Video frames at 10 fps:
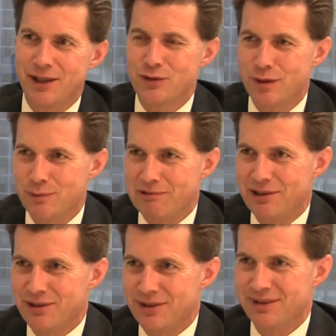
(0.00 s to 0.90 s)
Hedge Fund
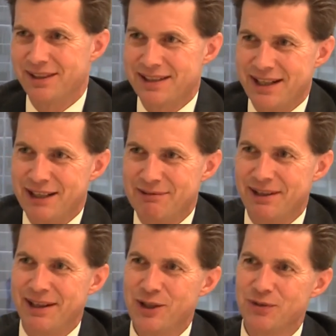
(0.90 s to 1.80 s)
Mirage couldn't exactly run
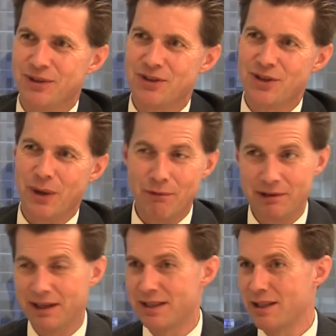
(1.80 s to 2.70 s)
a hedge fund, so
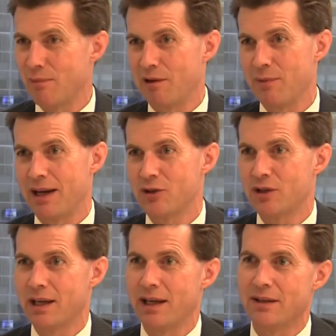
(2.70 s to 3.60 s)
everything is separately managed
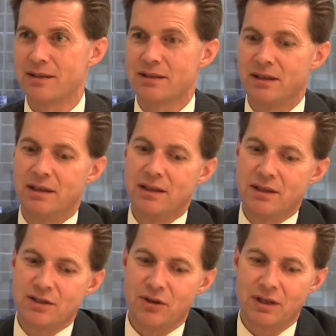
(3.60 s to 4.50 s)
accounts.
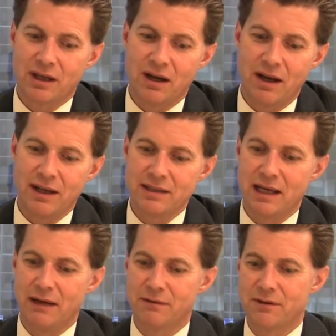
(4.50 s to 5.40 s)
So the clients
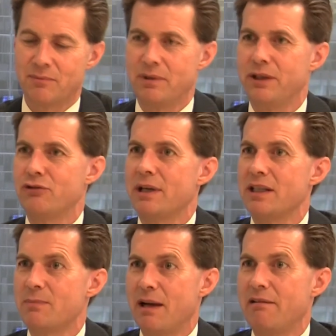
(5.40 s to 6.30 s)
have complete
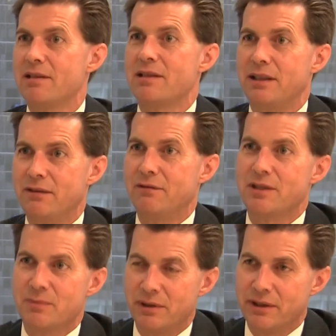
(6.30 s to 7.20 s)
transparency and
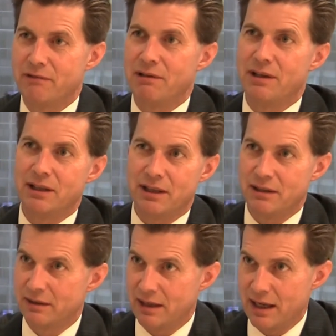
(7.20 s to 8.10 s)
visibility around
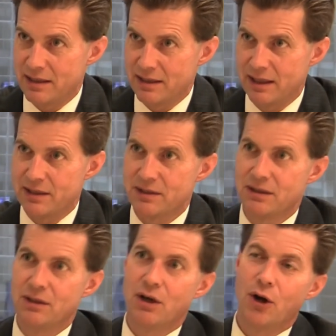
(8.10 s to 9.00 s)
their assets,
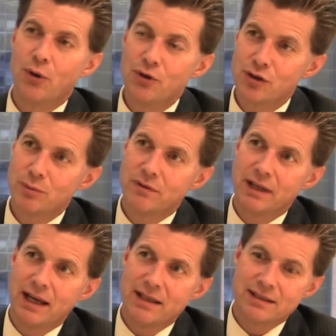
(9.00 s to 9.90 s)
ownership of
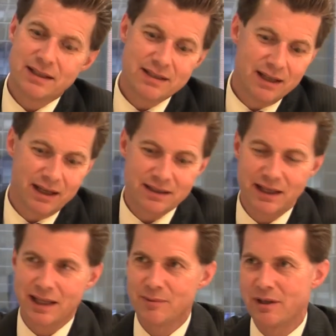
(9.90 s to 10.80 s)
the assets. They can
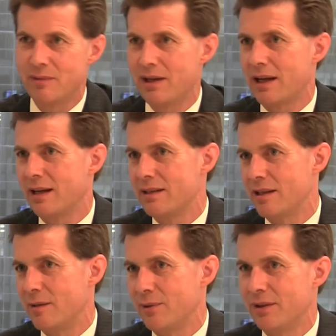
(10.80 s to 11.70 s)
take their money back
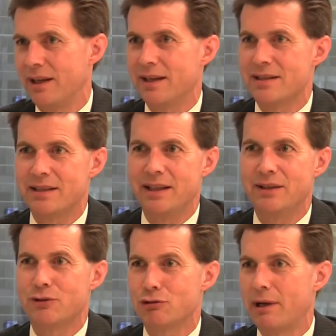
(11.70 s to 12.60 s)
anytime they want. They can see
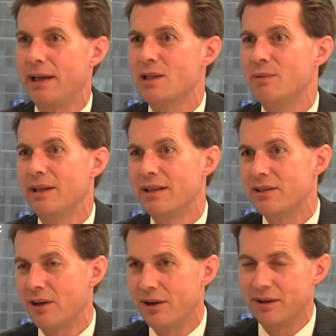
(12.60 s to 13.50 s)
the trades being
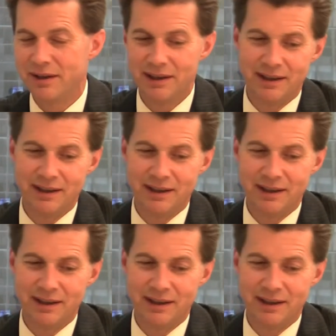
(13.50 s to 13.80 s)
done.